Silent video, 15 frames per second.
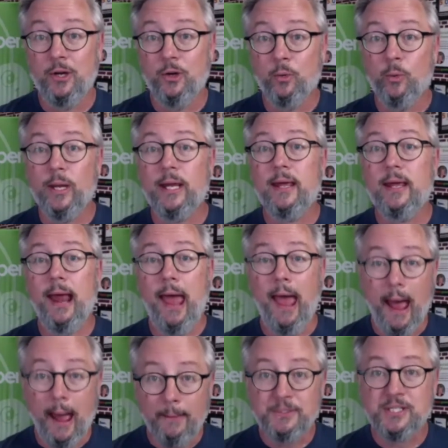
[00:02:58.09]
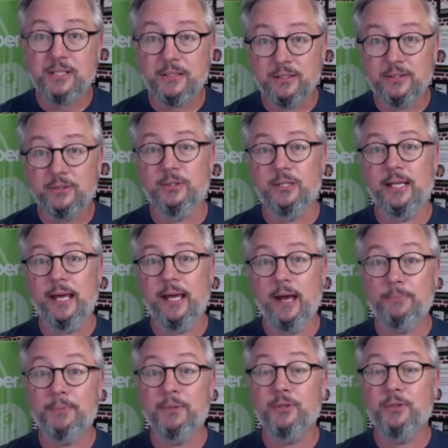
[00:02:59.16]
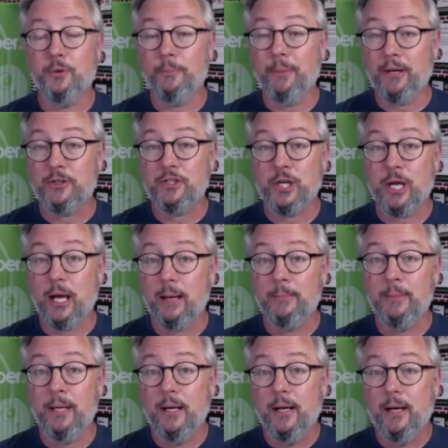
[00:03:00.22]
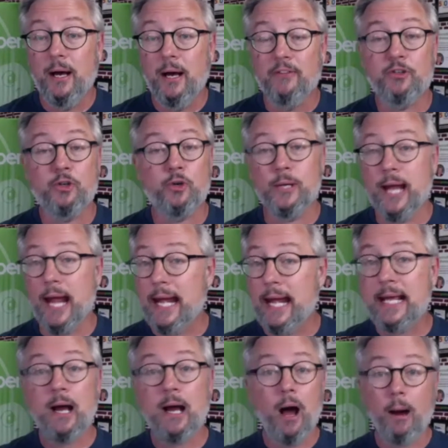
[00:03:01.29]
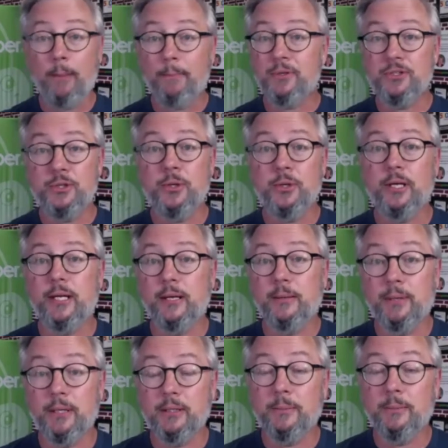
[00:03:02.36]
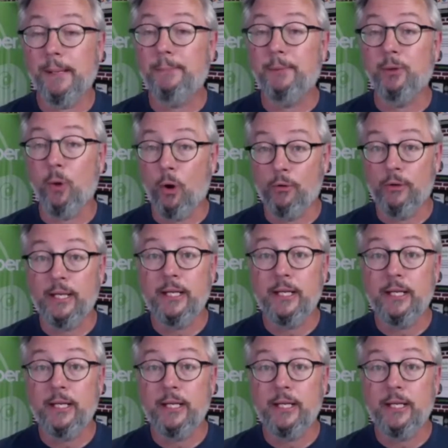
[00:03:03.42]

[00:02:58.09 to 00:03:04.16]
we can absolutely help you do a better job of creating opportunity among the people who already